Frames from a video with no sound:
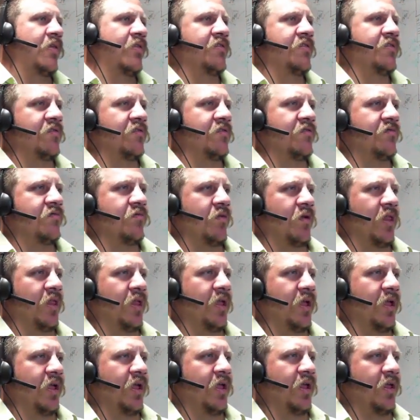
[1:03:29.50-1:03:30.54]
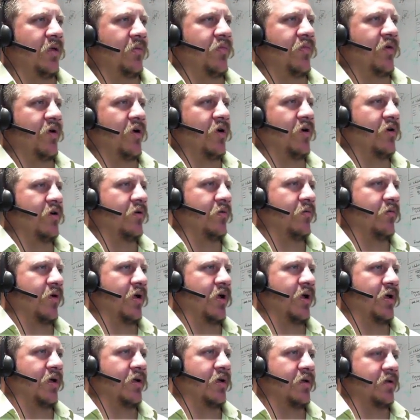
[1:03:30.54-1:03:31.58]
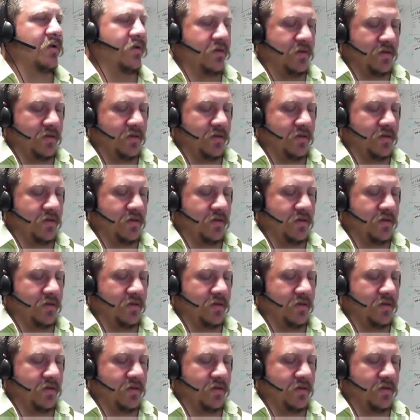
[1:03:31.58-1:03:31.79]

And this is really any part, right?